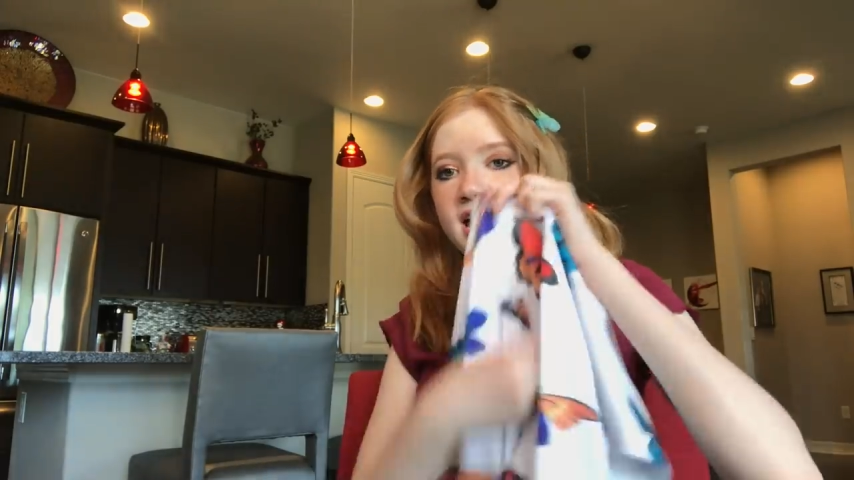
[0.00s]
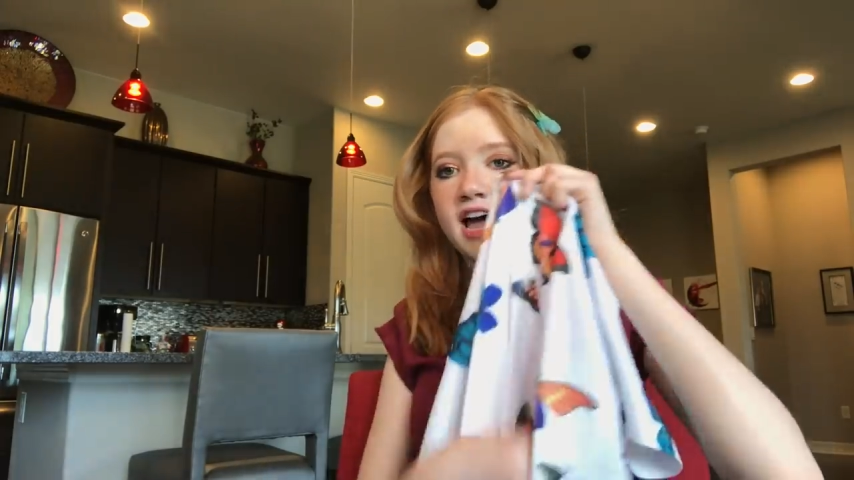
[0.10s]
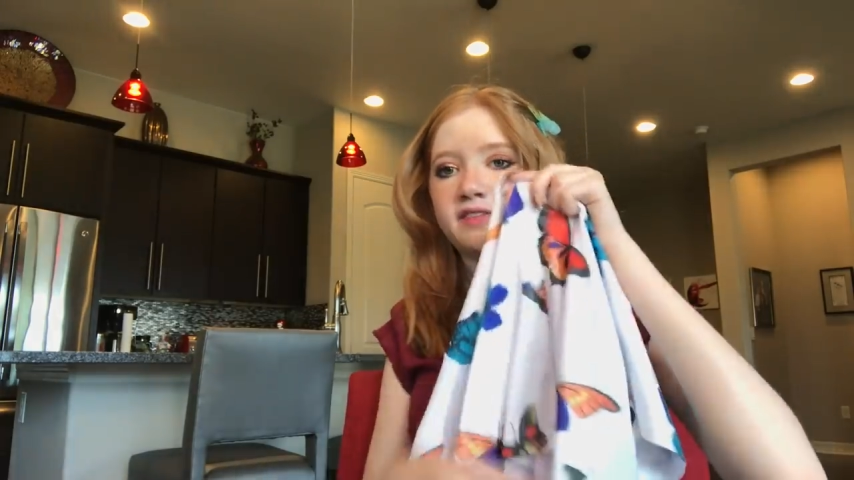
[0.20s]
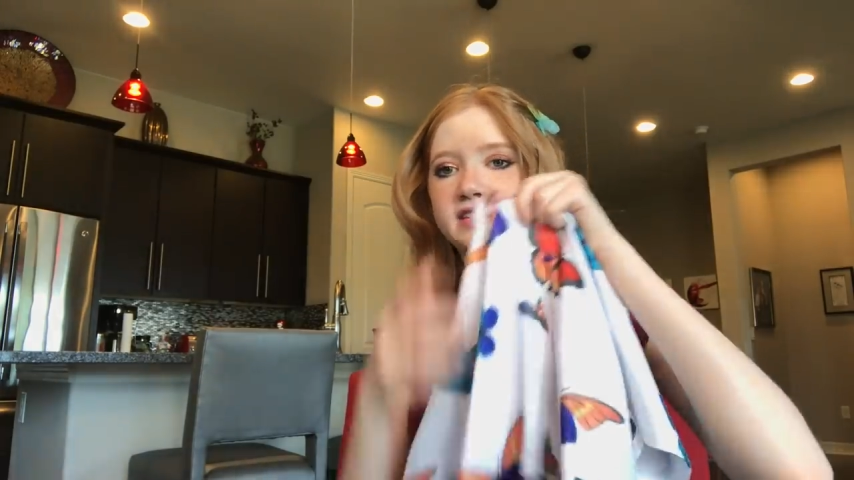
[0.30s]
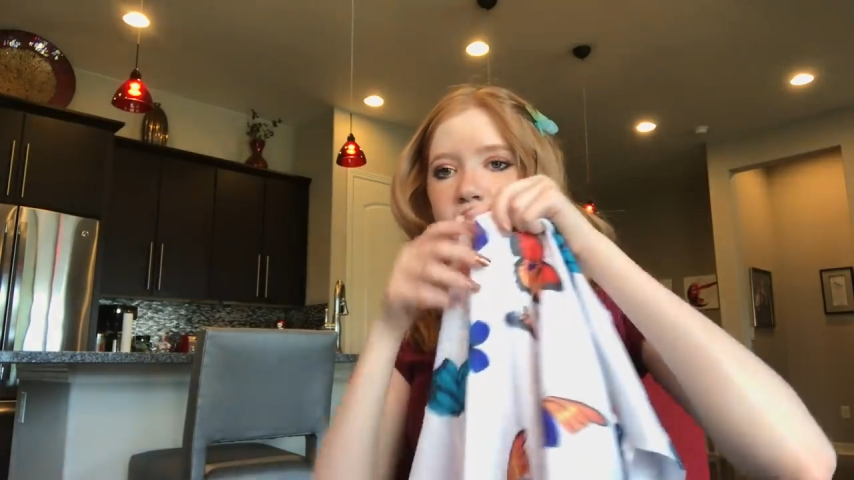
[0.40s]

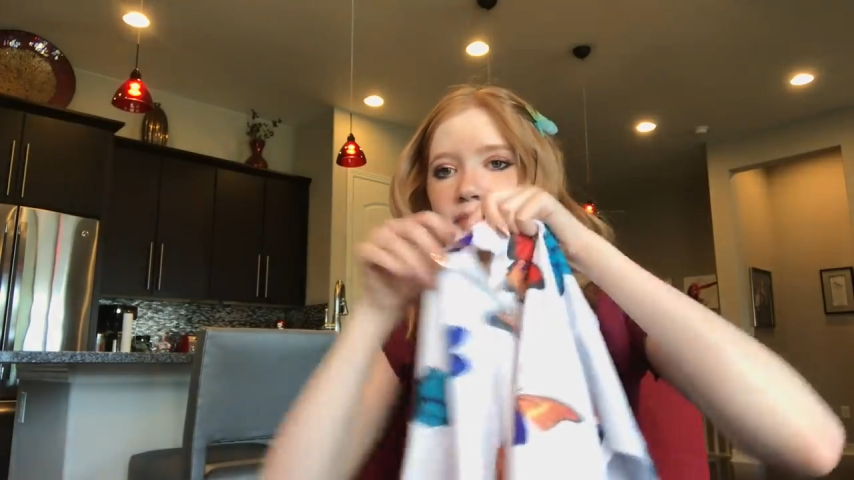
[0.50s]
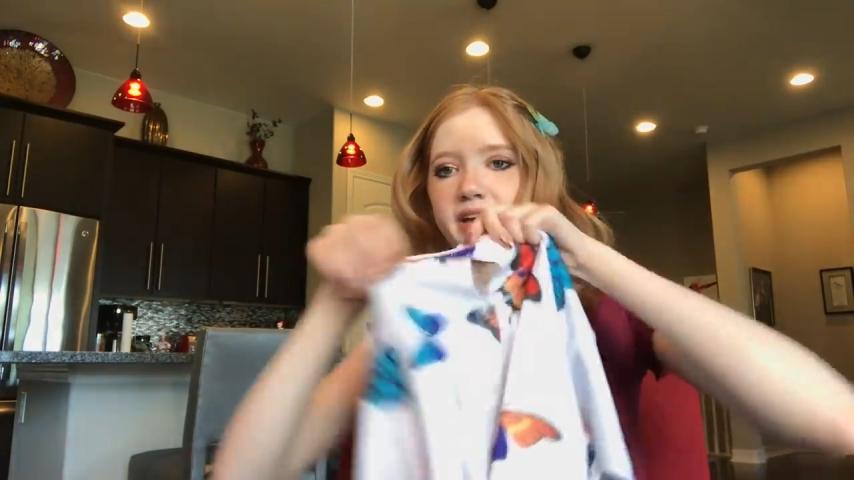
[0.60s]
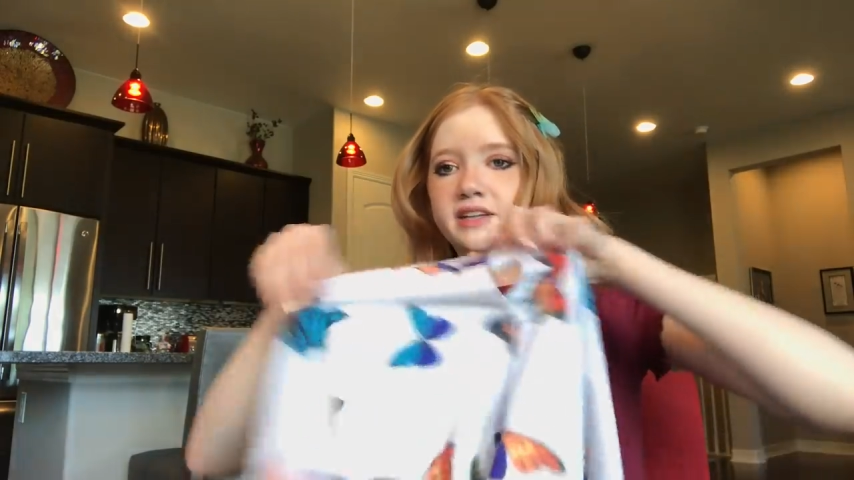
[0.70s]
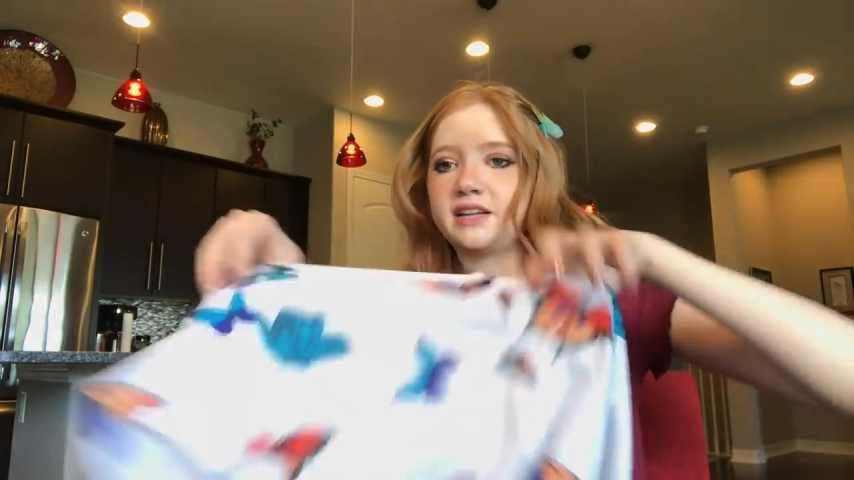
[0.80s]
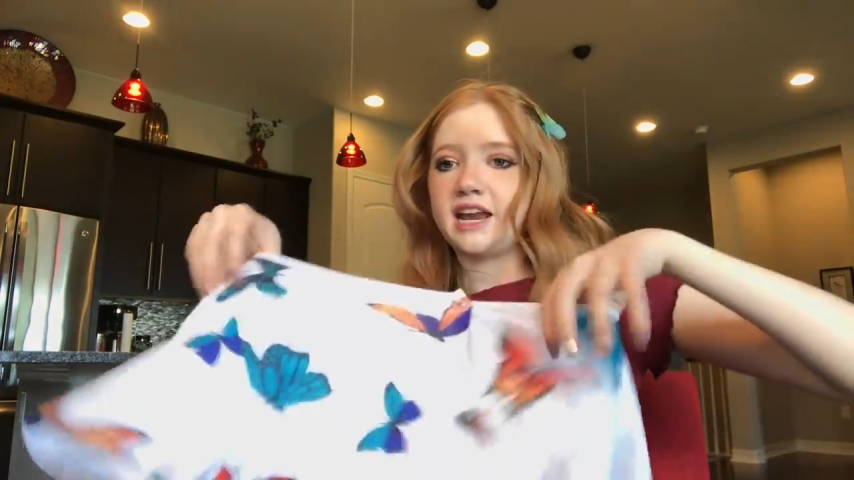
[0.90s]
have these
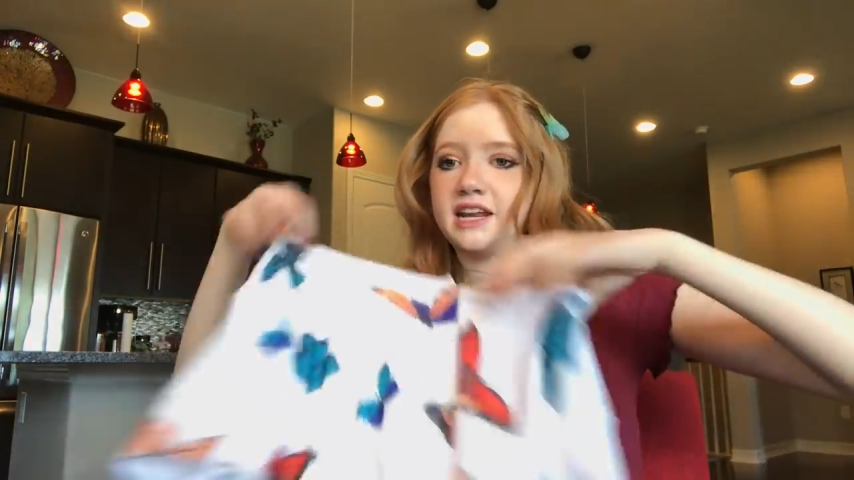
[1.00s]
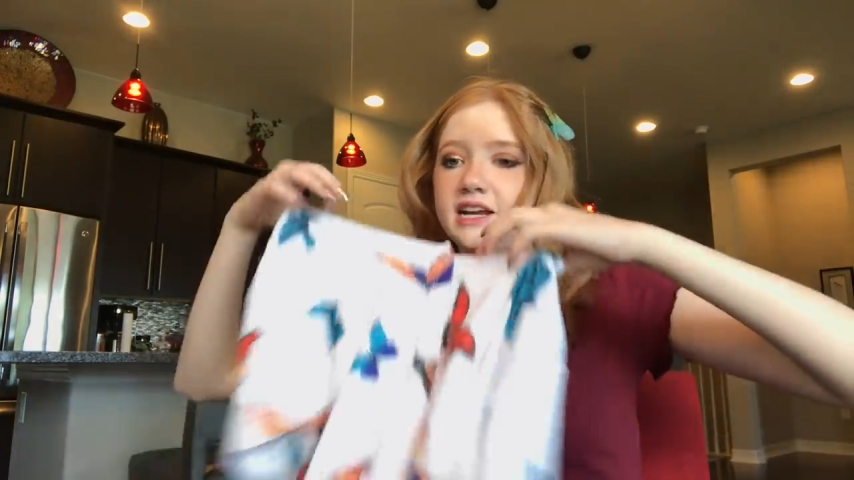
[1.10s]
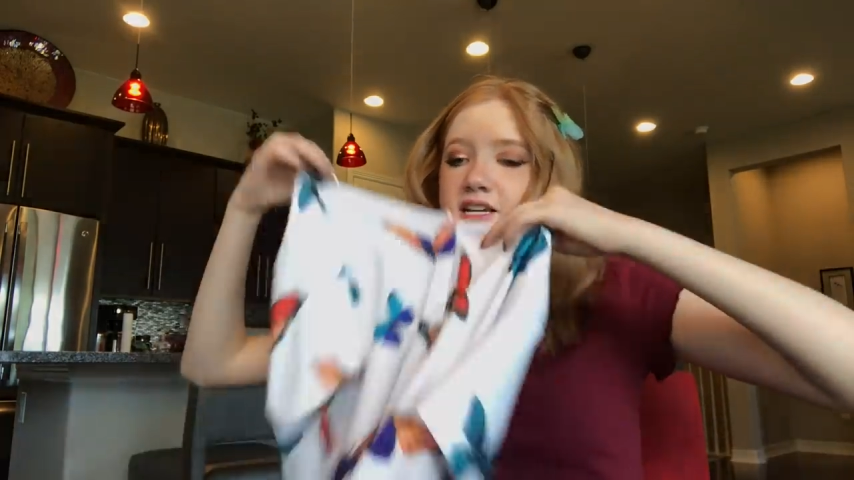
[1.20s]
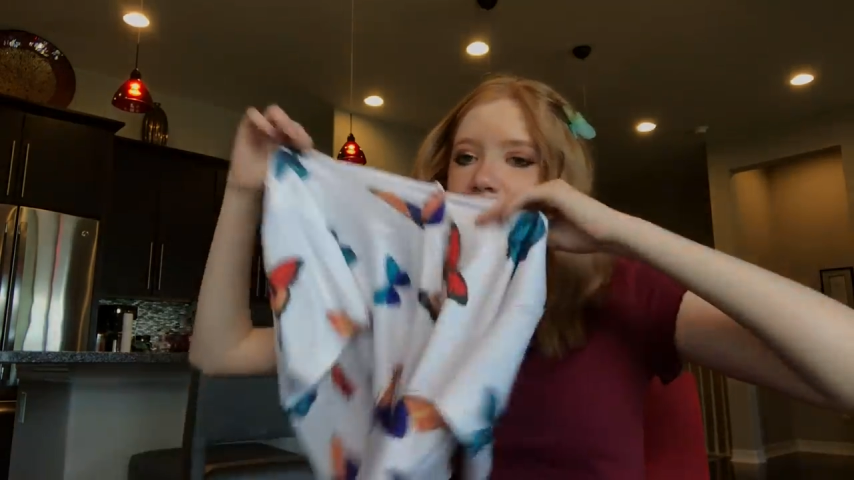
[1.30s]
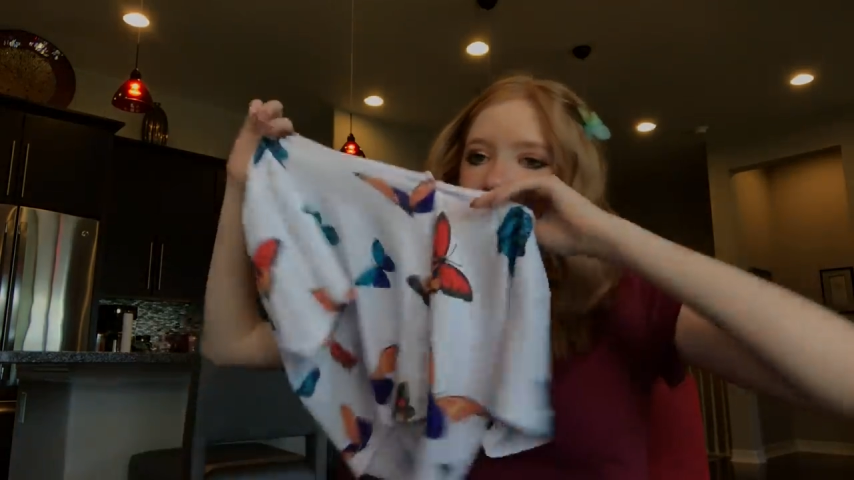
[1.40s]
unbuttoned. And it
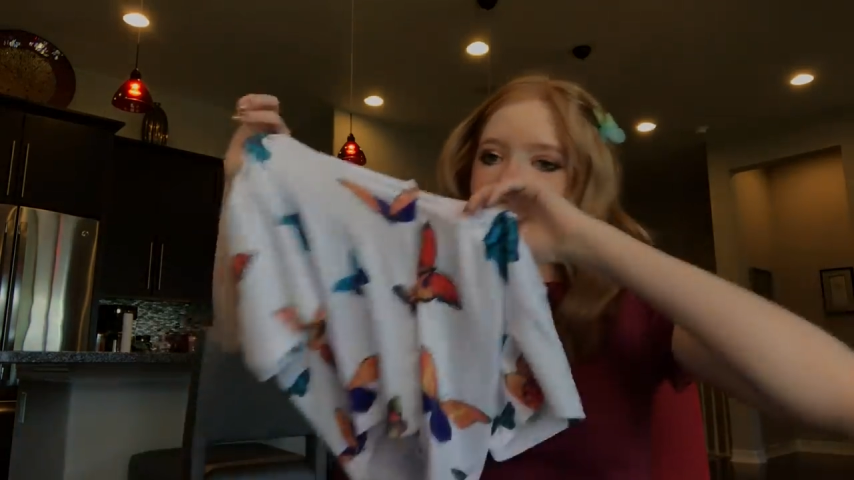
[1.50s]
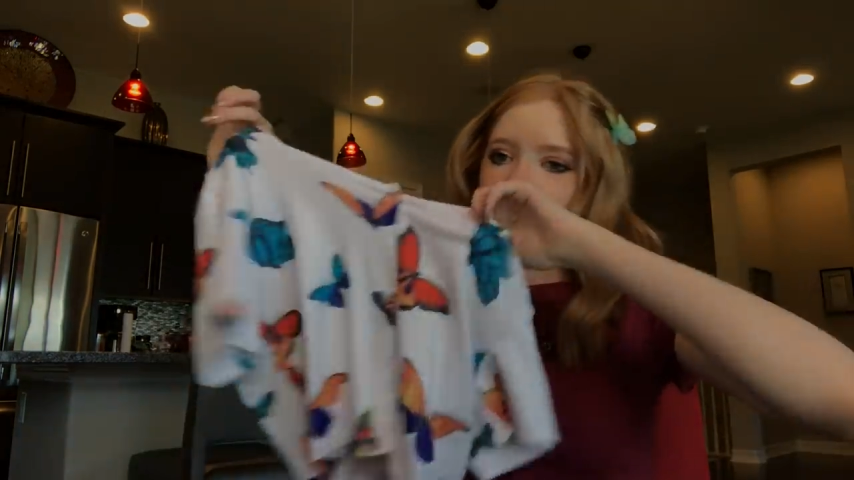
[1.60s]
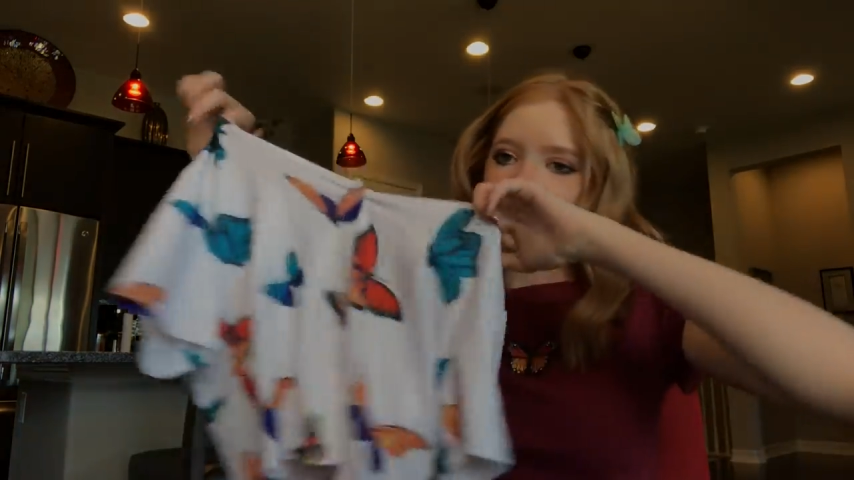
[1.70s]
is so